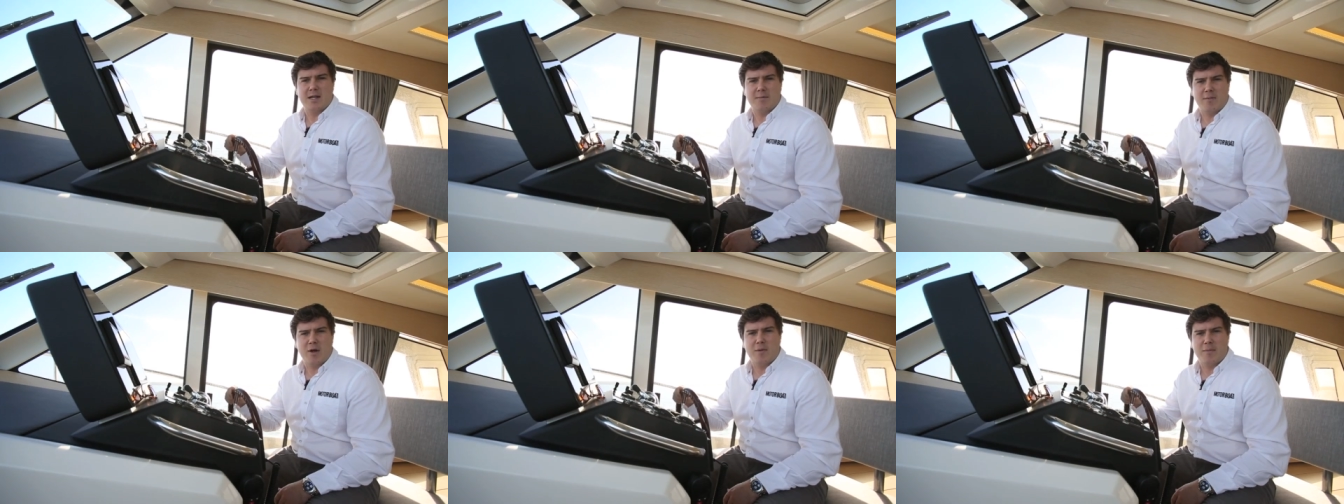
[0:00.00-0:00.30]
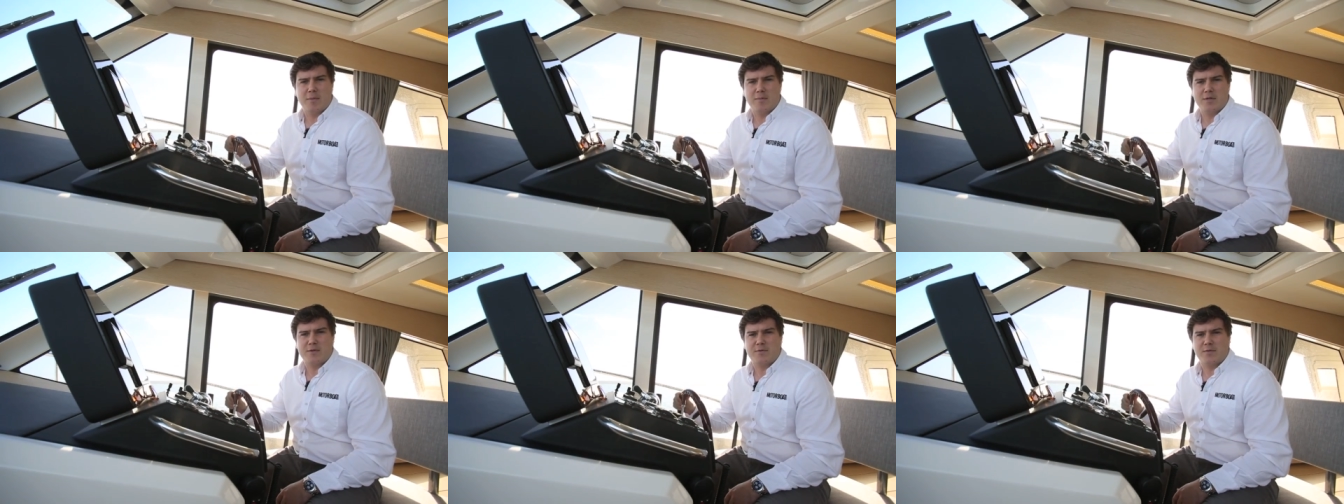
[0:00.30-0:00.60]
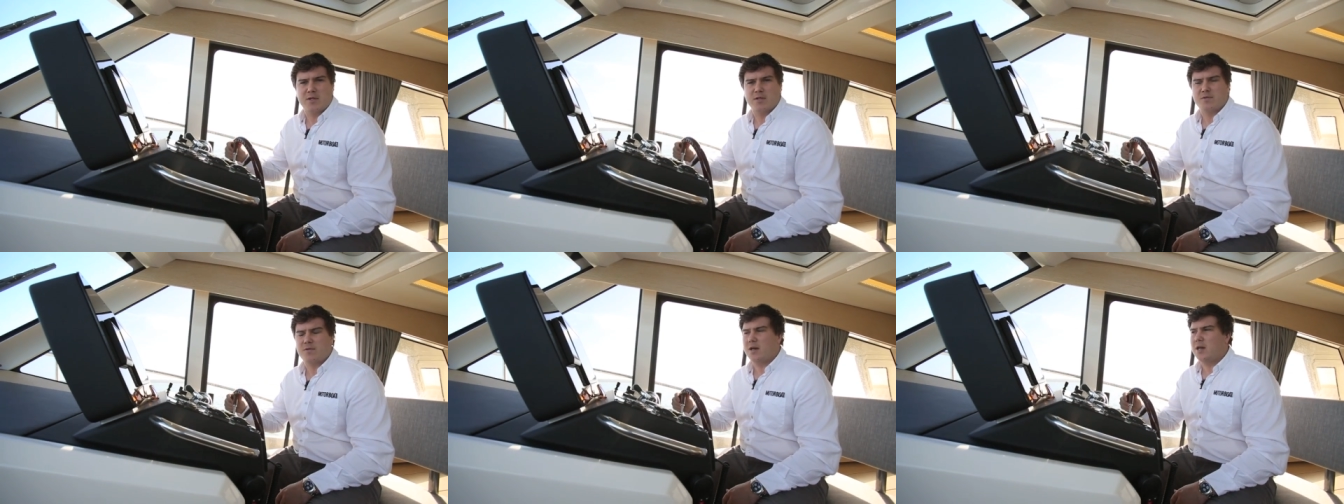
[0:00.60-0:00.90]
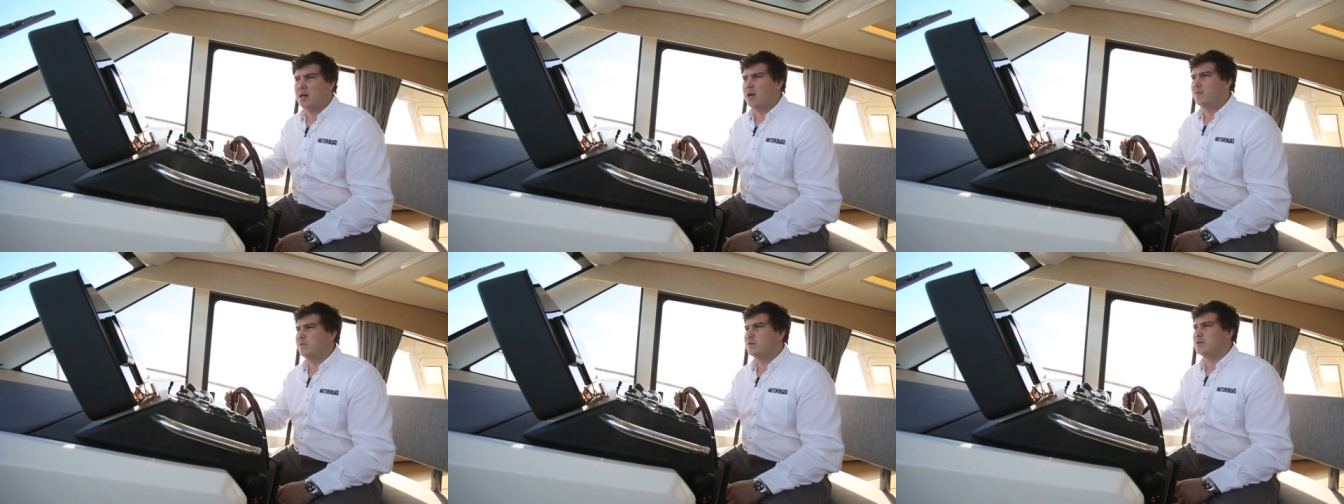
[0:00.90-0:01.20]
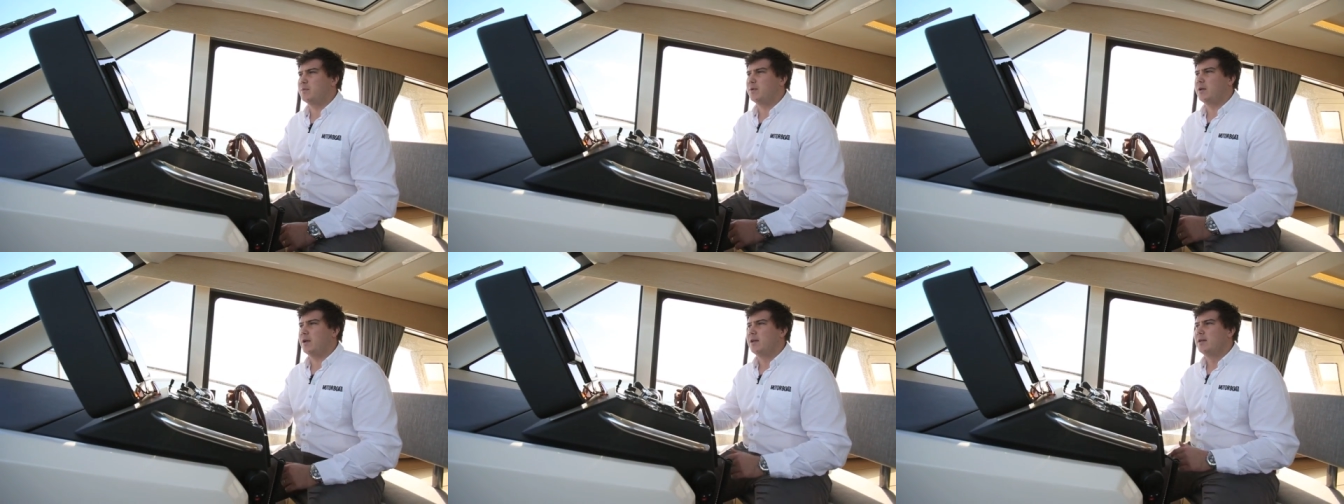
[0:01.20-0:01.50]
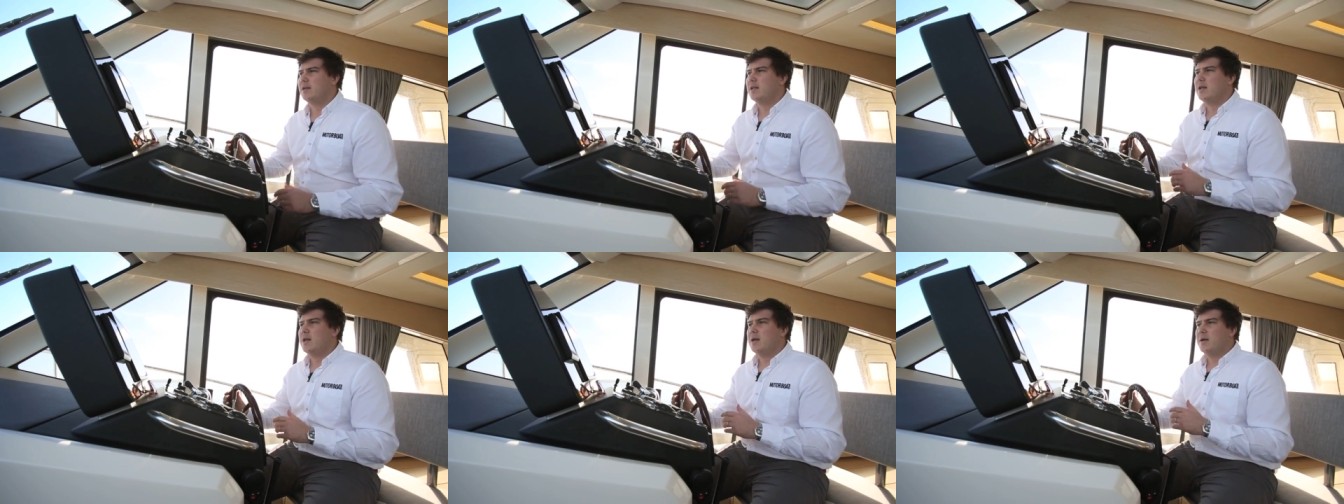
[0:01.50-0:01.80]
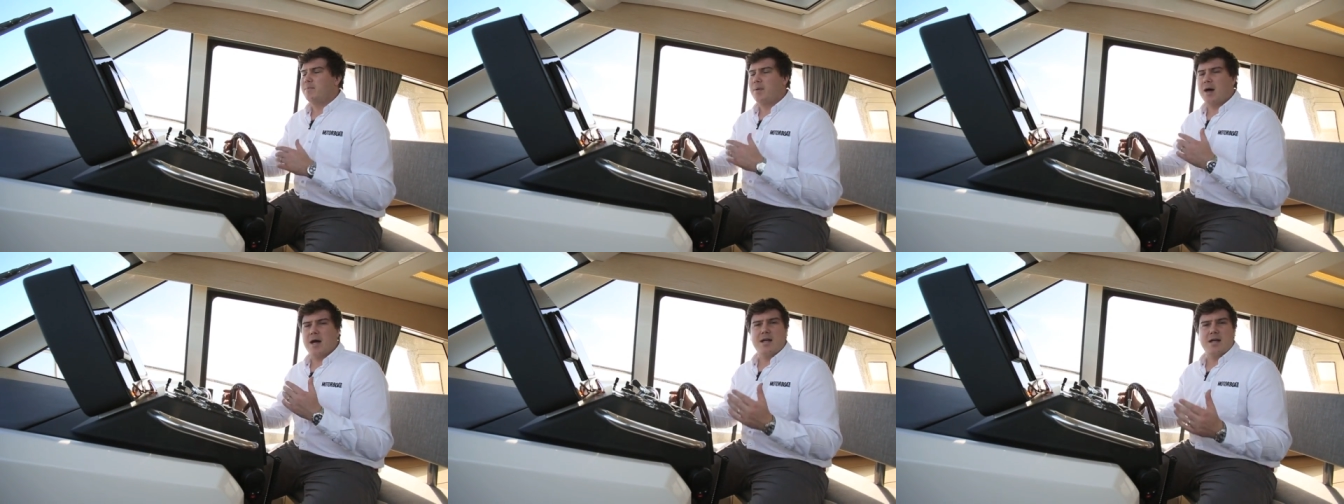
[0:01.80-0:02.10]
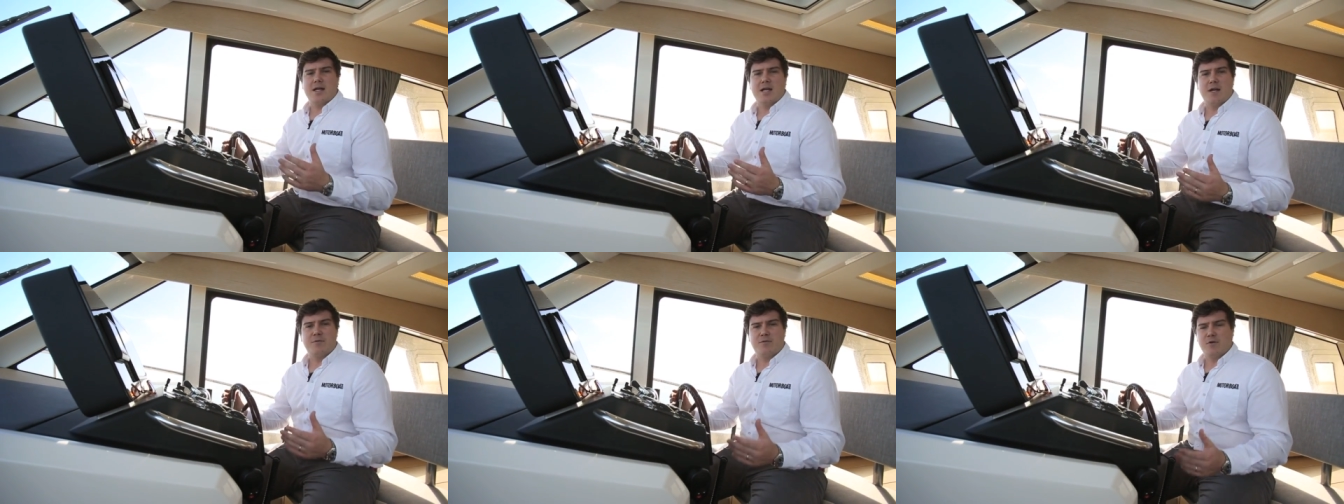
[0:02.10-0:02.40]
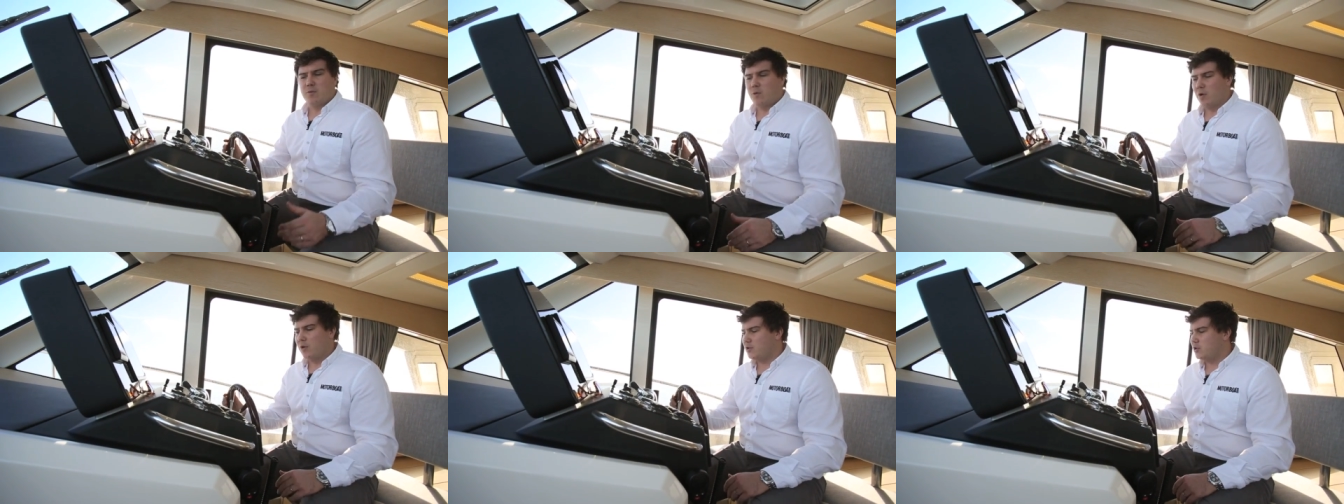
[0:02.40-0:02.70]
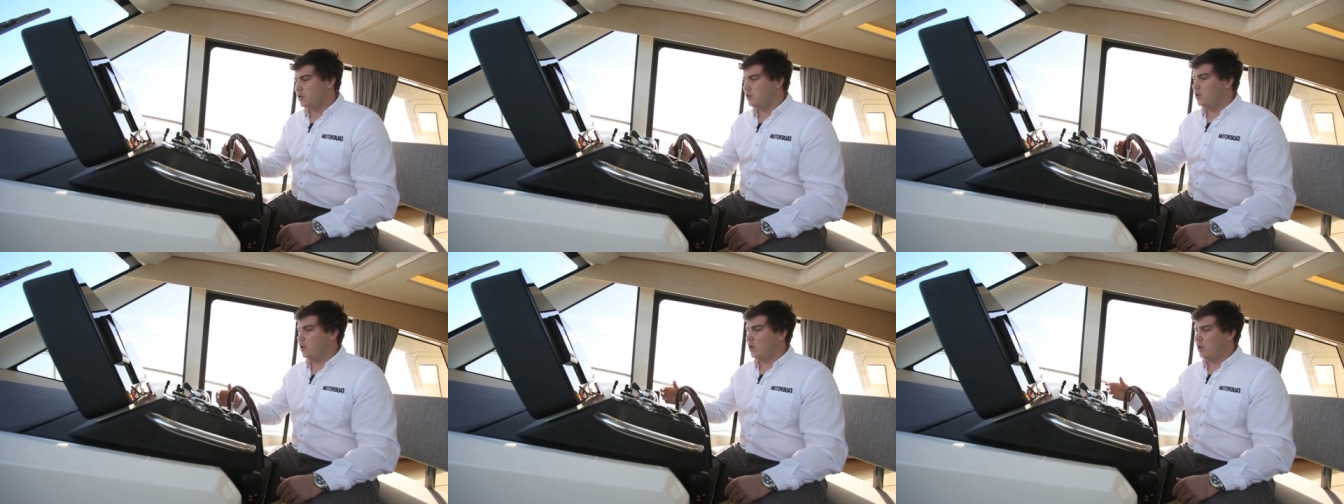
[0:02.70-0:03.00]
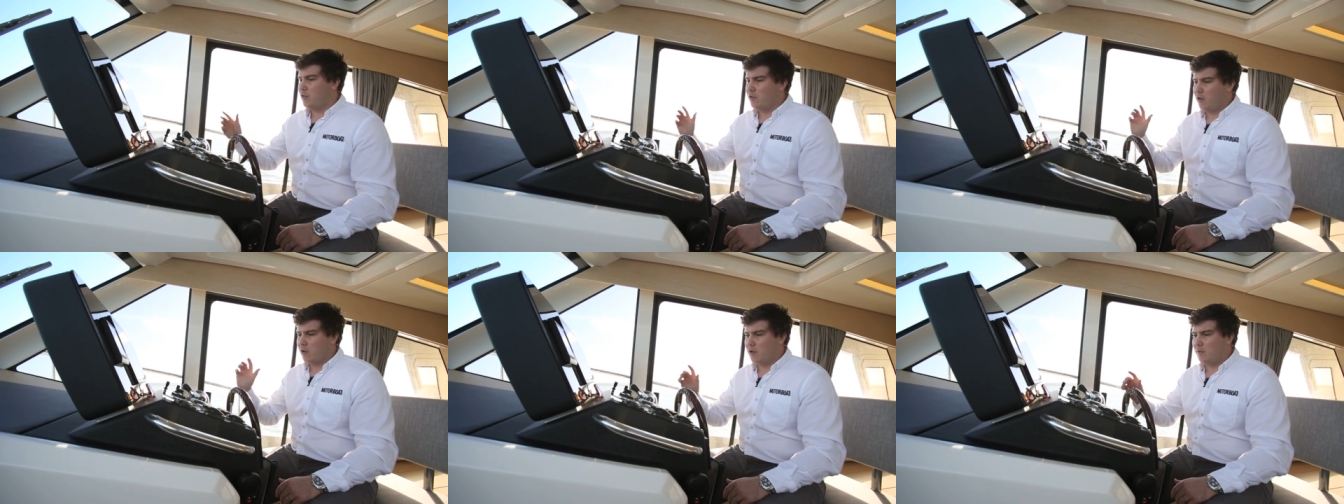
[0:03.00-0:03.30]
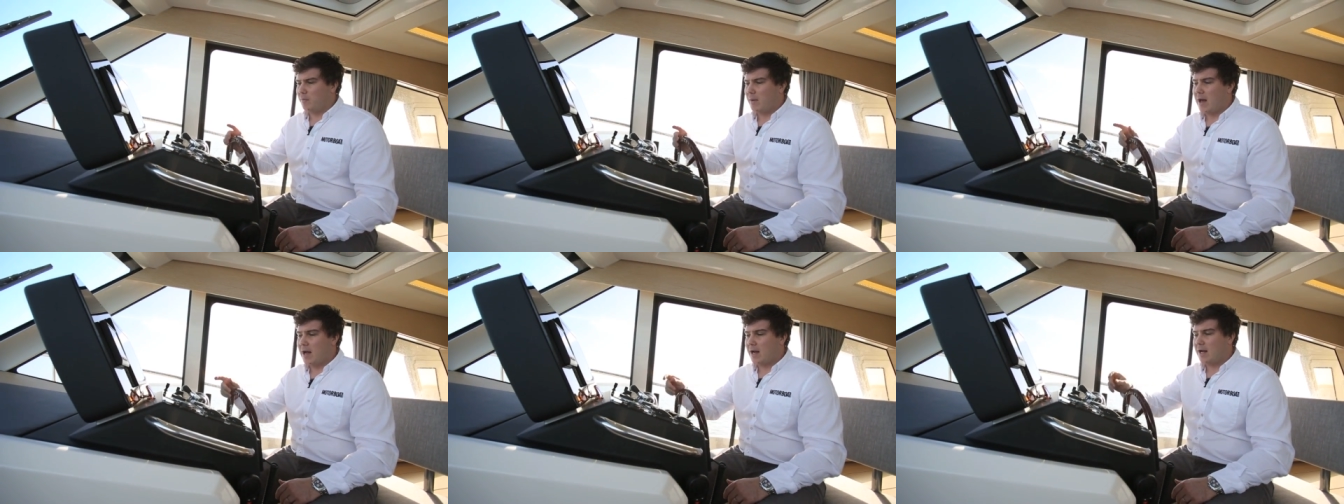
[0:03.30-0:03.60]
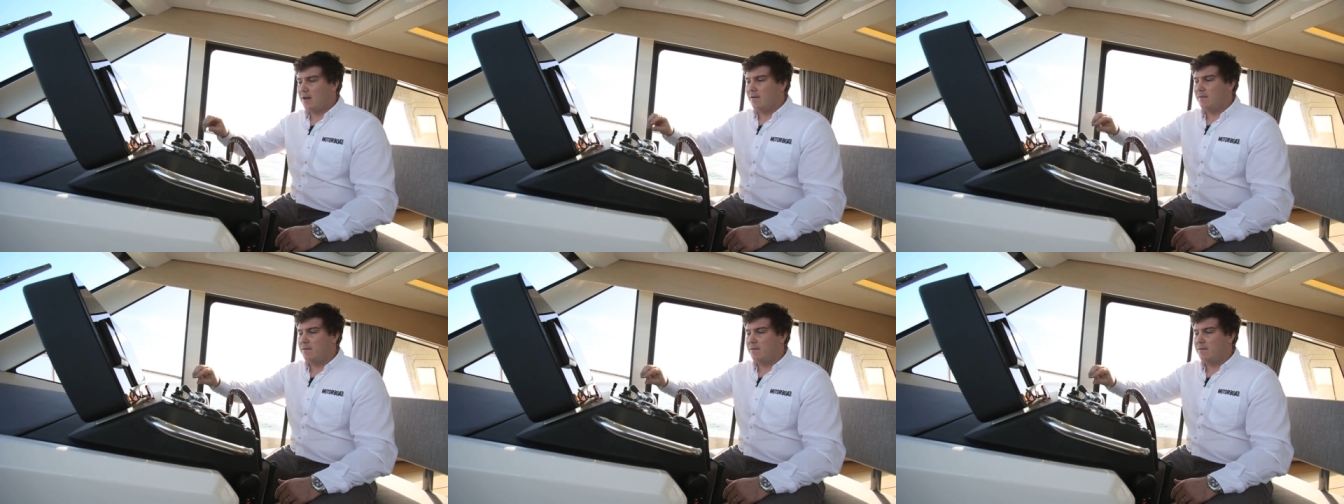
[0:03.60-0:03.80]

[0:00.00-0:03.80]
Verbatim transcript: at the moment, which feels very comfortable. But if you want to, you can throttle back,